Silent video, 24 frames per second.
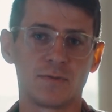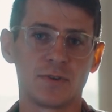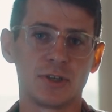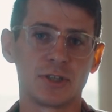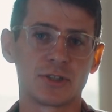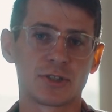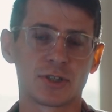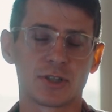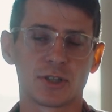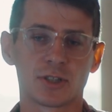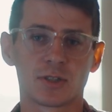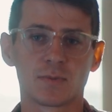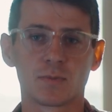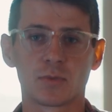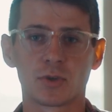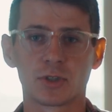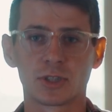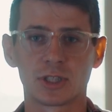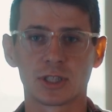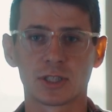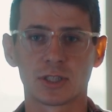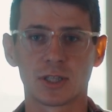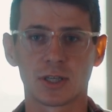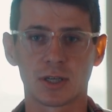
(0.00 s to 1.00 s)
It's more
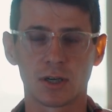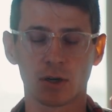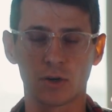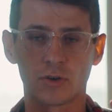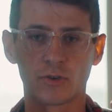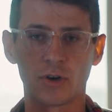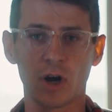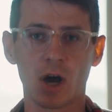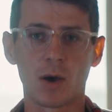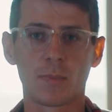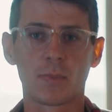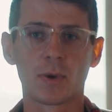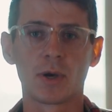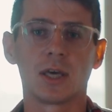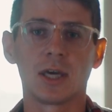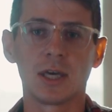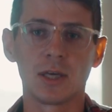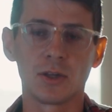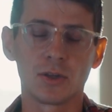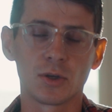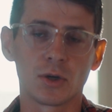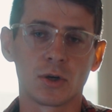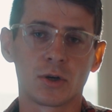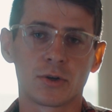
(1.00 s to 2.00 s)
just like a crop
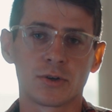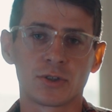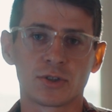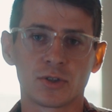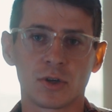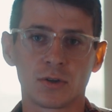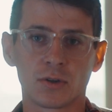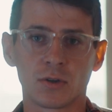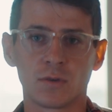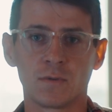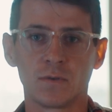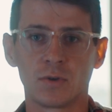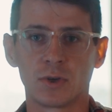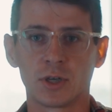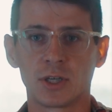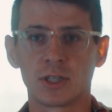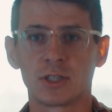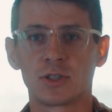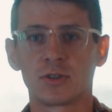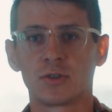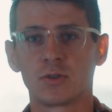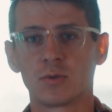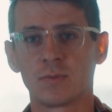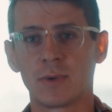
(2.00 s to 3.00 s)
in your horizontal
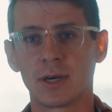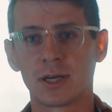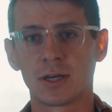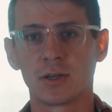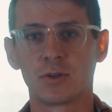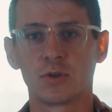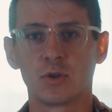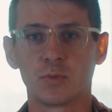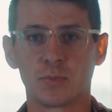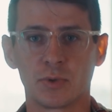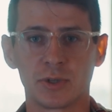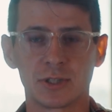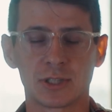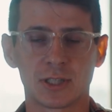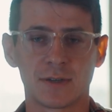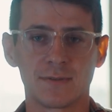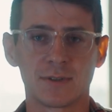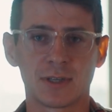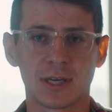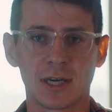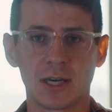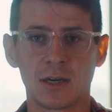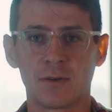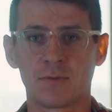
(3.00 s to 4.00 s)
footage to make it
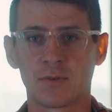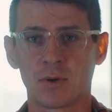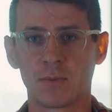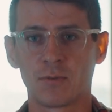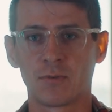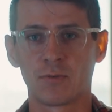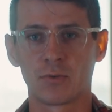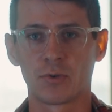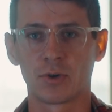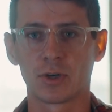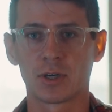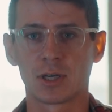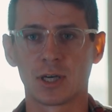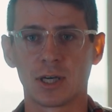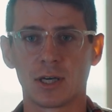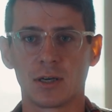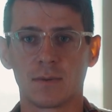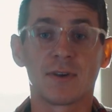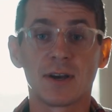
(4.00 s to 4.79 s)
2.7K from 4K.